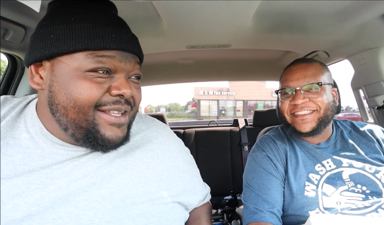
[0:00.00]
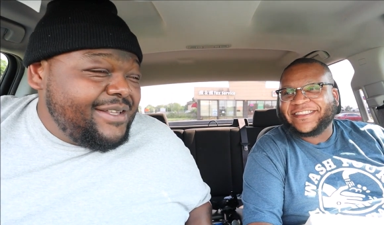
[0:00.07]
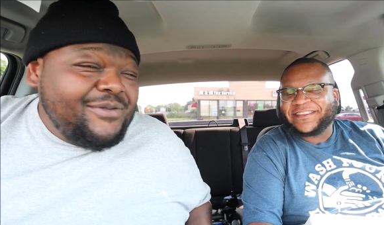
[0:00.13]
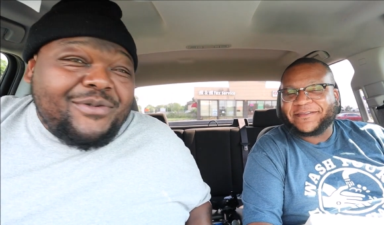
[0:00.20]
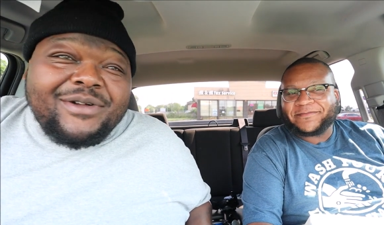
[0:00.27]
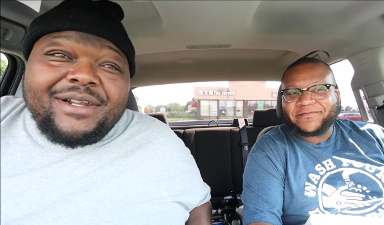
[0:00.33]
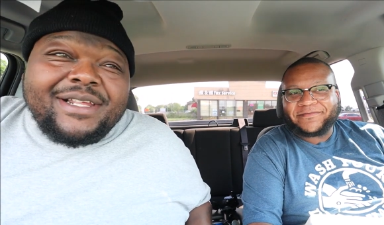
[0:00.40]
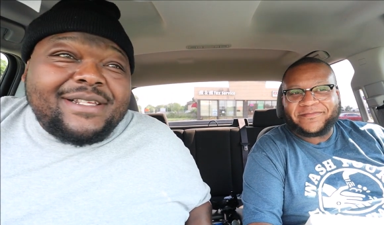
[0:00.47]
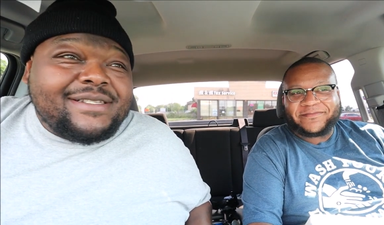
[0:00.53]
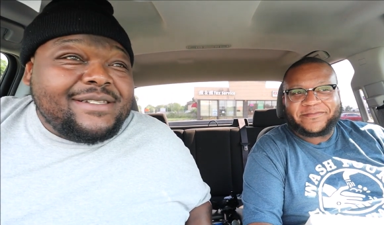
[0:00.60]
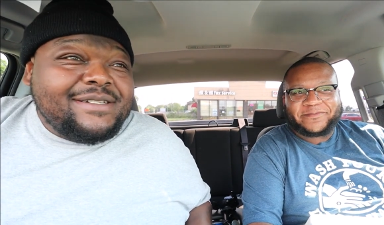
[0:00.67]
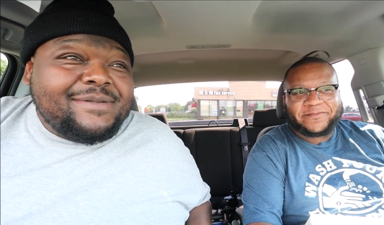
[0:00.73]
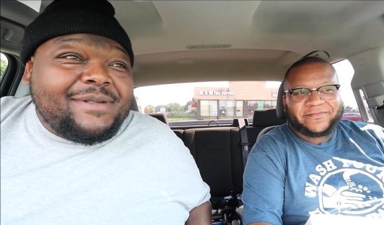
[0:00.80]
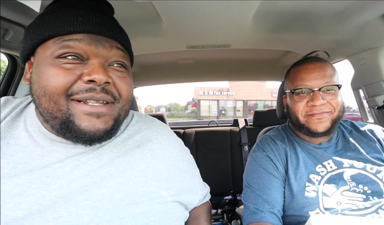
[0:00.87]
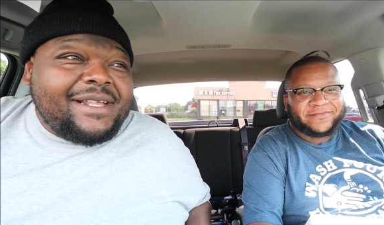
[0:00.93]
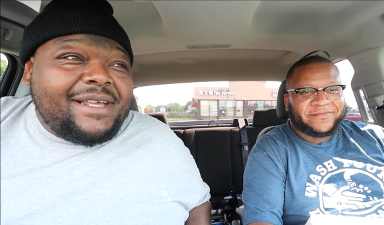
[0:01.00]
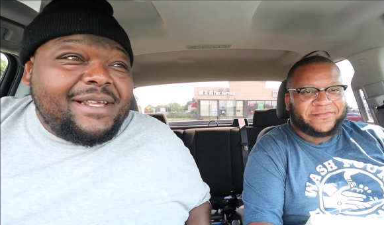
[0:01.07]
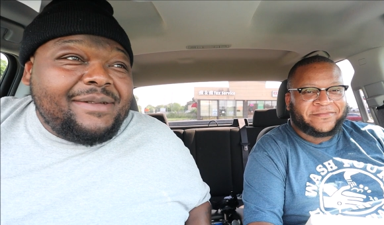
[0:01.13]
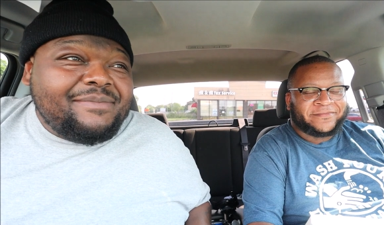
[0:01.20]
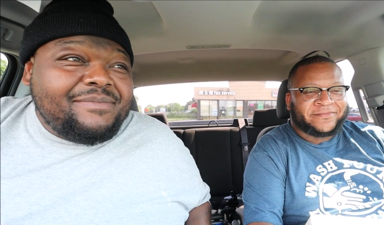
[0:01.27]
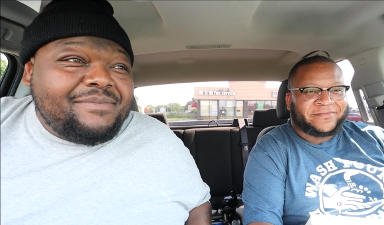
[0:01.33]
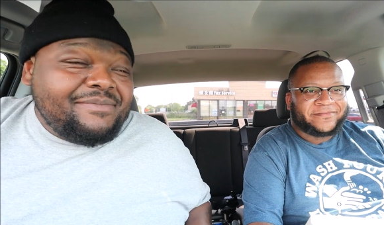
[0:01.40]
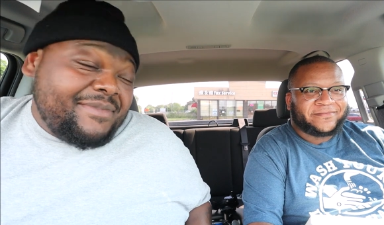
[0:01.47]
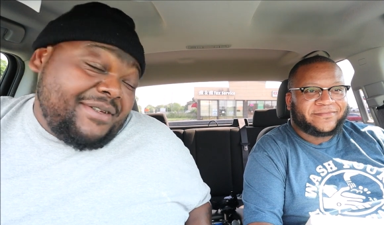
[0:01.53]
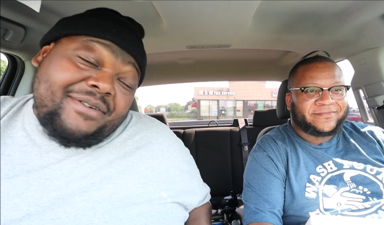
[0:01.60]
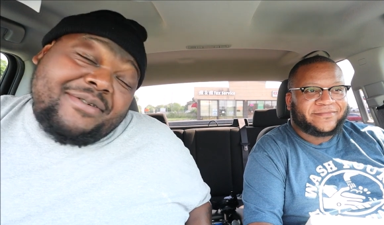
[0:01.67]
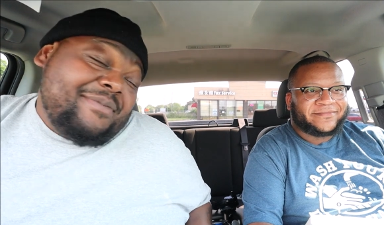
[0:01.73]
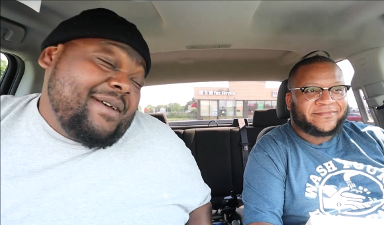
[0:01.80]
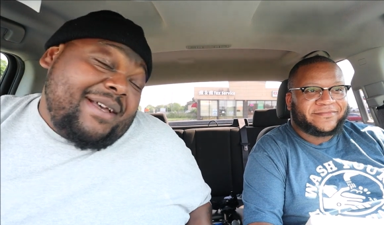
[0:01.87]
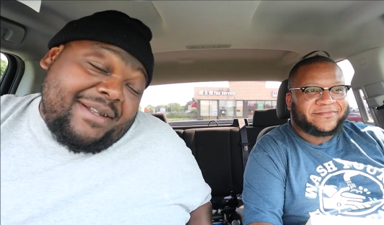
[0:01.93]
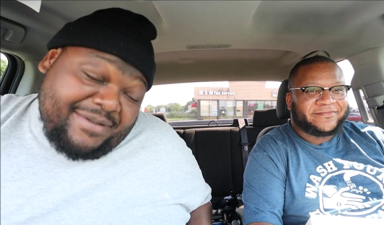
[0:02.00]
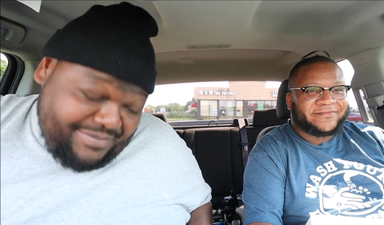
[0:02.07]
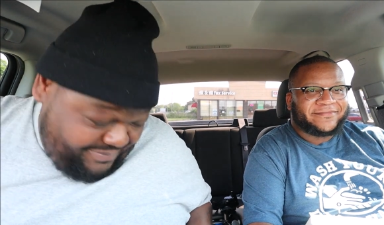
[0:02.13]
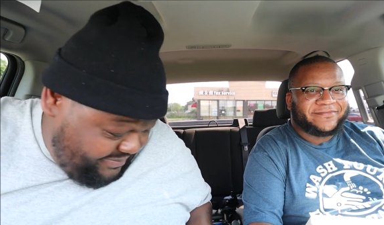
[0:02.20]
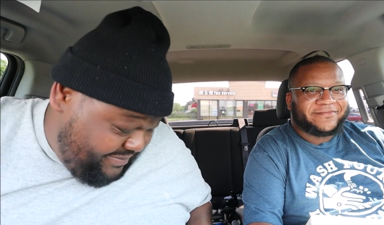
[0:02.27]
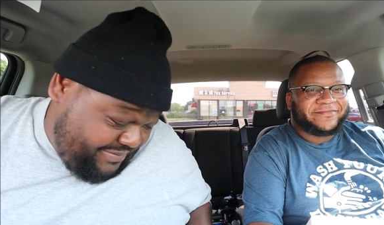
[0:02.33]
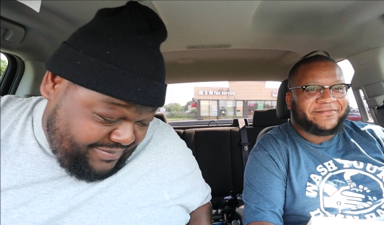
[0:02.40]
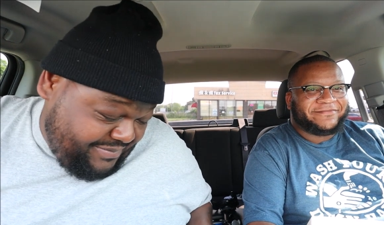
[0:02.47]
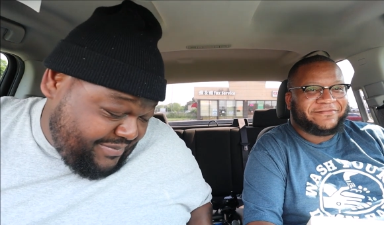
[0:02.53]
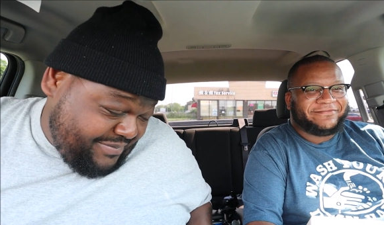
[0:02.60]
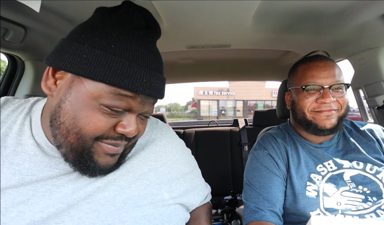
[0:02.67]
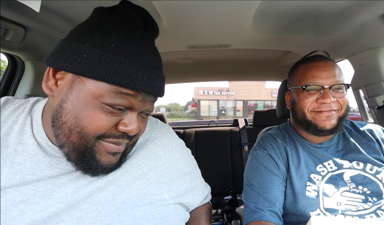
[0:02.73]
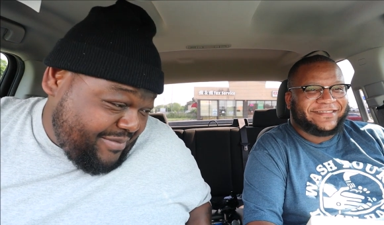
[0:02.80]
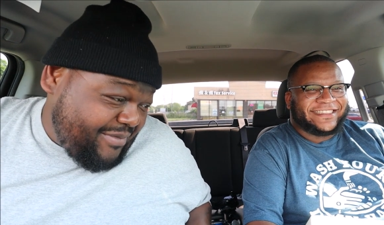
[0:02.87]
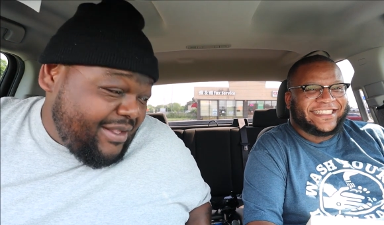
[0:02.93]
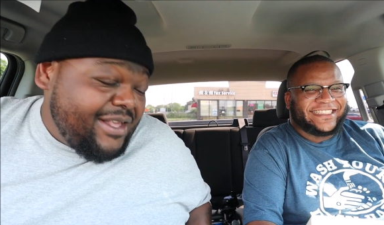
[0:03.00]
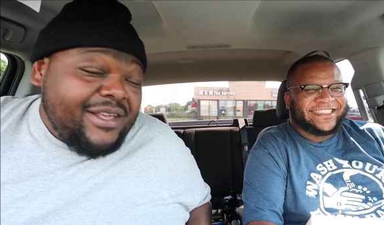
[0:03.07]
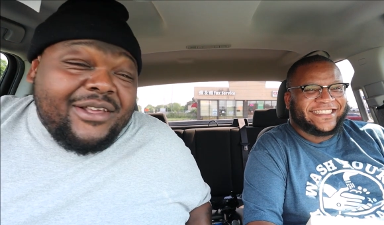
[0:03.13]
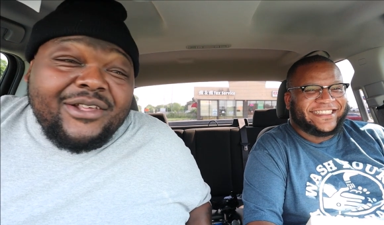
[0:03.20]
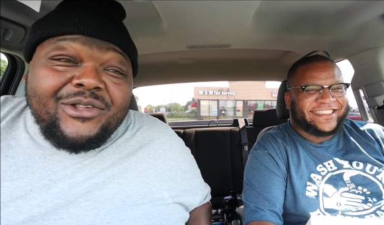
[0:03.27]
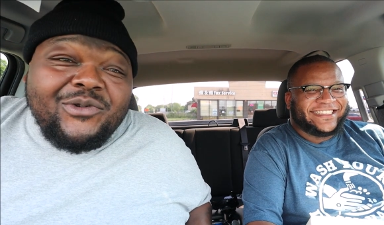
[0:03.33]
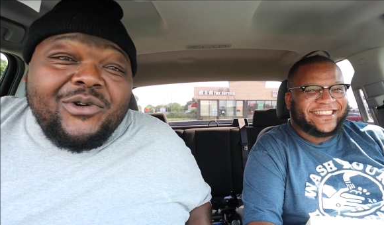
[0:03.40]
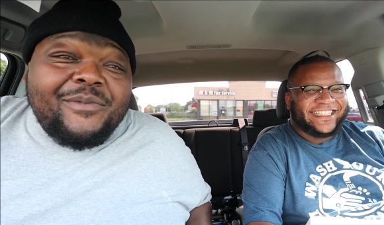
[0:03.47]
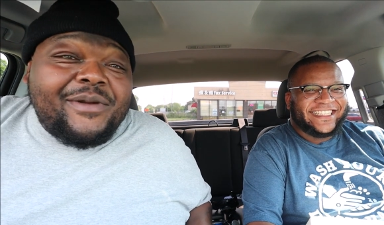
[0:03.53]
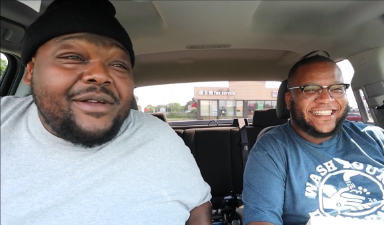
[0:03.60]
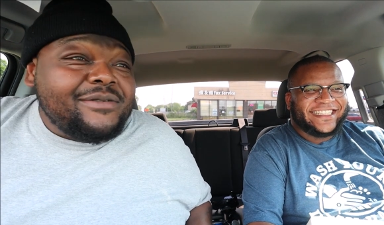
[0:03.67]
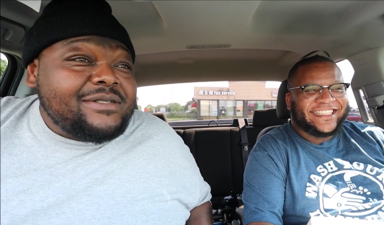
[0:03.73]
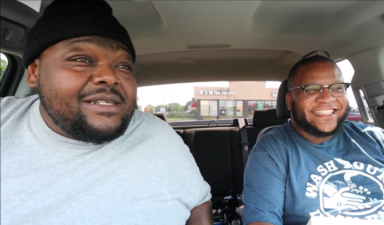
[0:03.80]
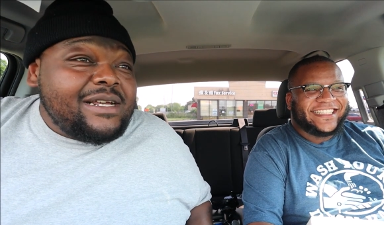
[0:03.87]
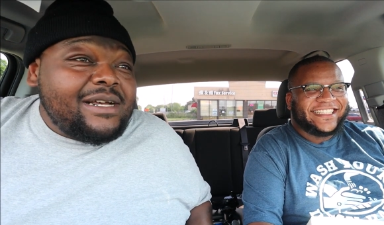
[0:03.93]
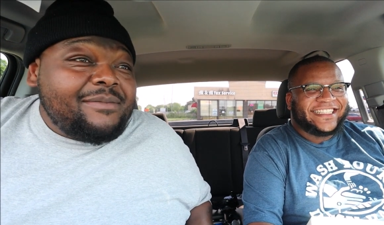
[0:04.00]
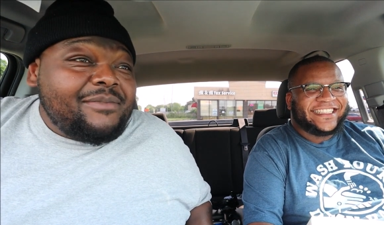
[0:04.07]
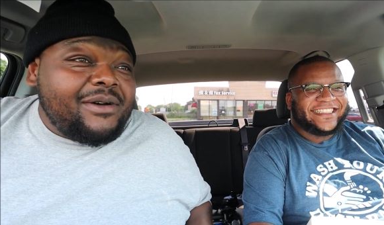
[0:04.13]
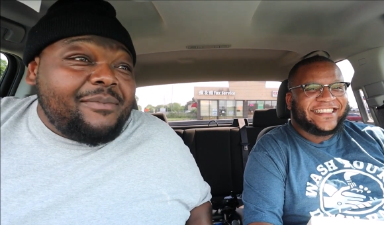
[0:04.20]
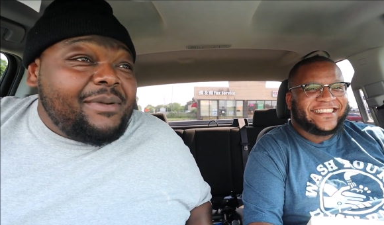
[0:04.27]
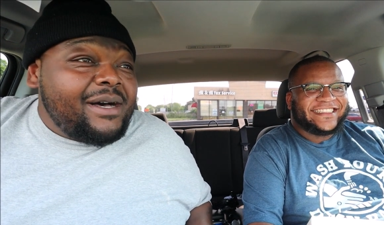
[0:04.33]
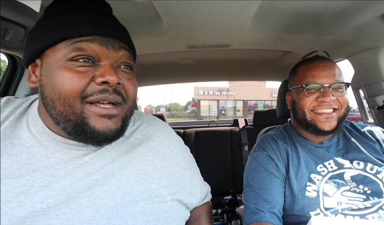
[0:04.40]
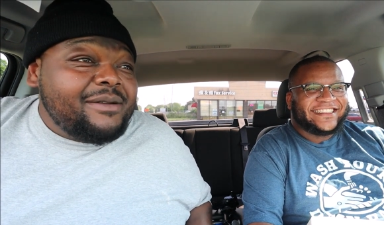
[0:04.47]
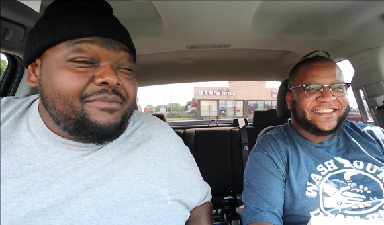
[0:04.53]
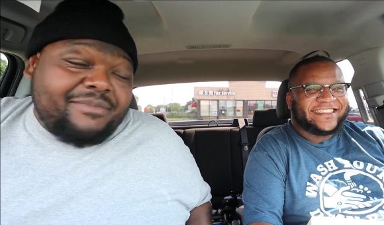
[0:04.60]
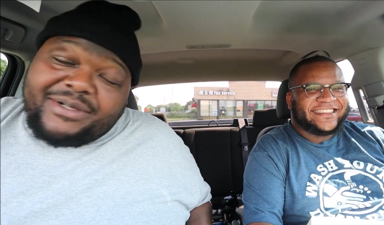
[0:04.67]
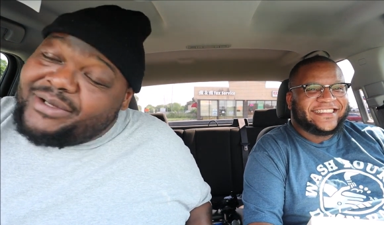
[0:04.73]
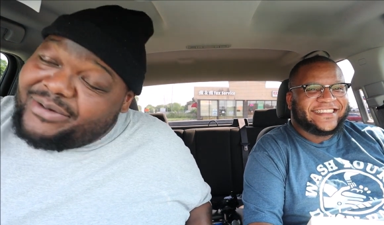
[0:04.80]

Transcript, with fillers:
Speaker 1: You want to get some tonight? It don't matter. You want to be on top or bottom?